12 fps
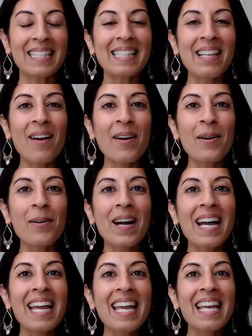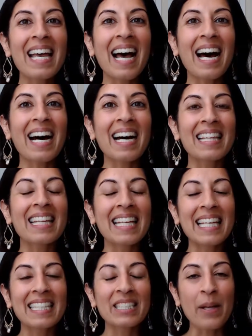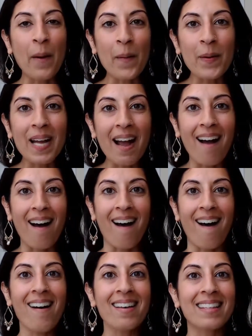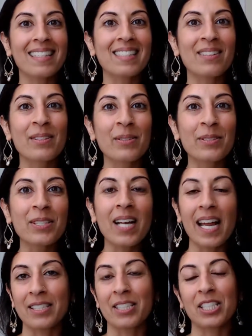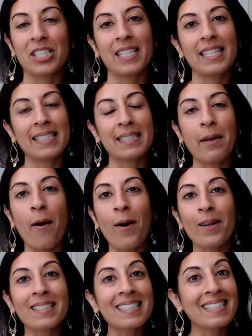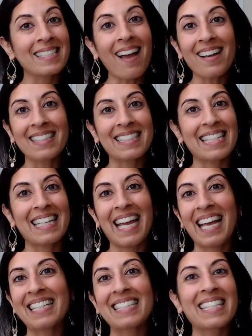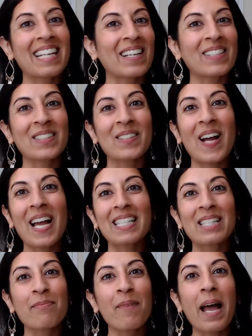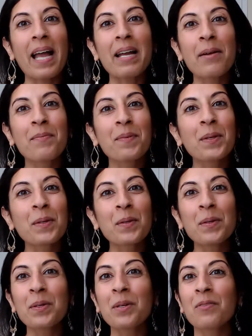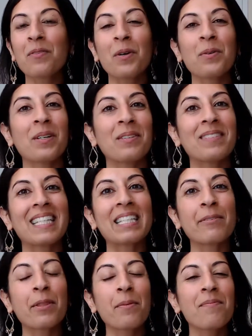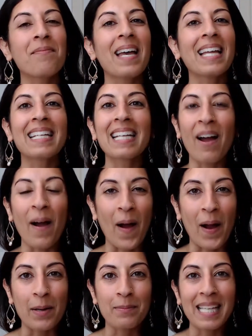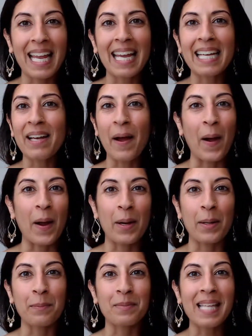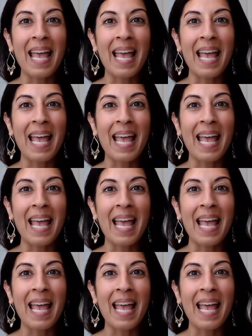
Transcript: So Uh, in yoga, this lunar energy is called Shakti, and it's characterized by a beautiful woman with many arms, eight arms.